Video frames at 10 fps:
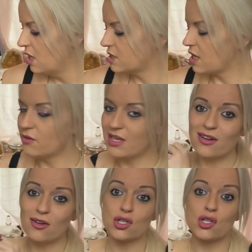So
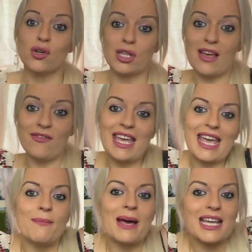they're not sure that if they
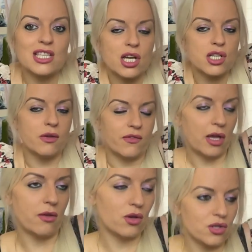get back in touch with
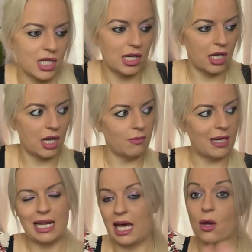you, you're suddenly going to
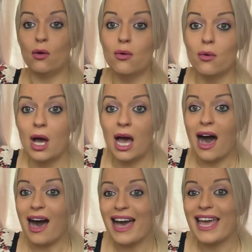be like, "Oh,
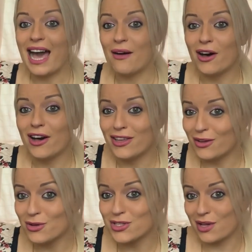hi, how are
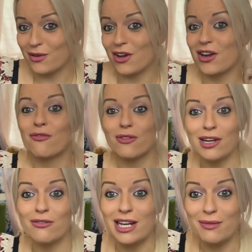you? What's going on? I've
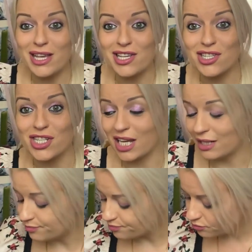really, really missed
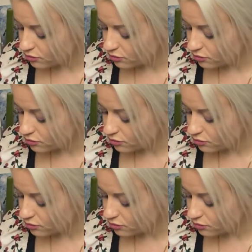you."